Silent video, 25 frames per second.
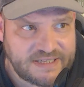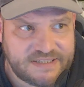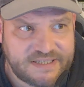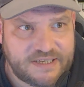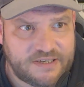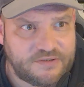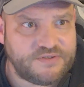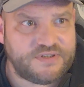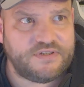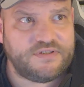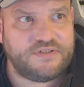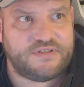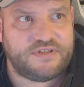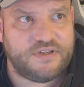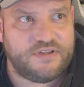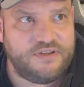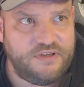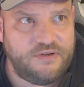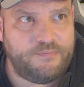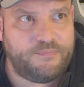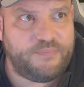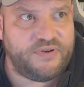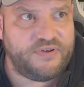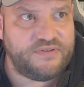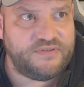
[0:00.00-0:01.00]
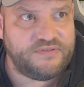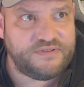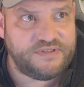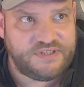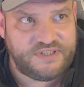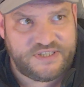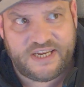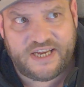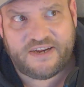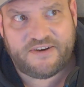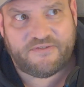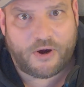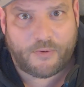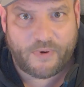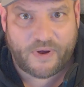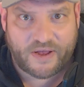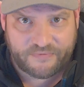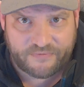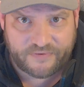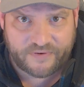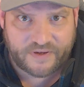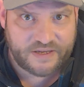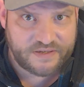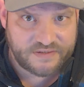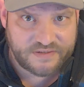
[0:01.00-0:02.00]
tells us that you put zero
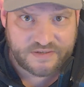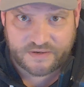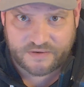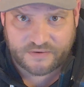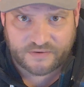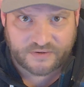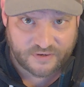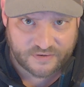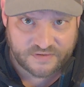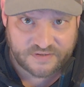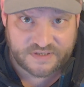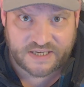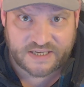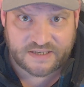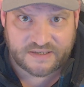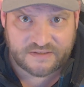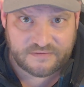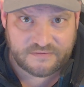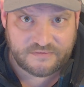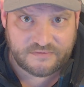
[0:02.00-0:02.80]
effort into your content.